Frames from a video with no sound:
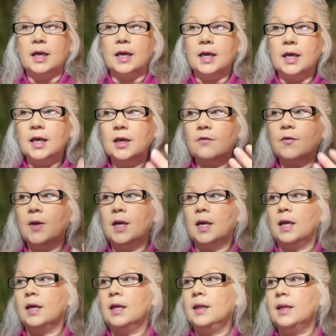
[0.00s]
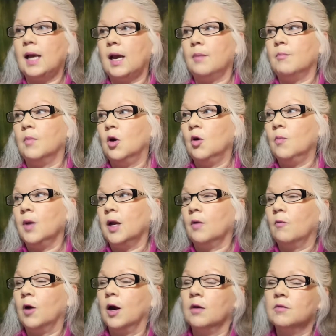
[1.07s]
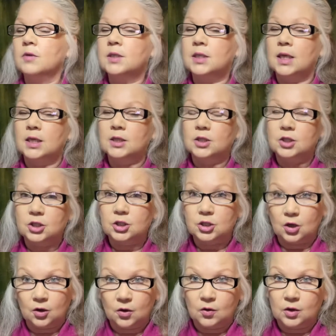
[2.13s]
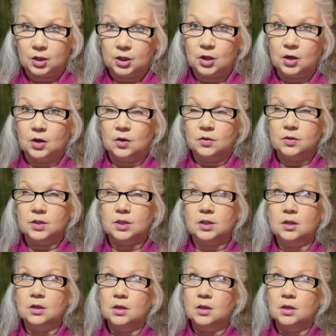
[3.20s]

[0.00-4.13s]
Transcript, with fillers: even in that moment where it was like so close,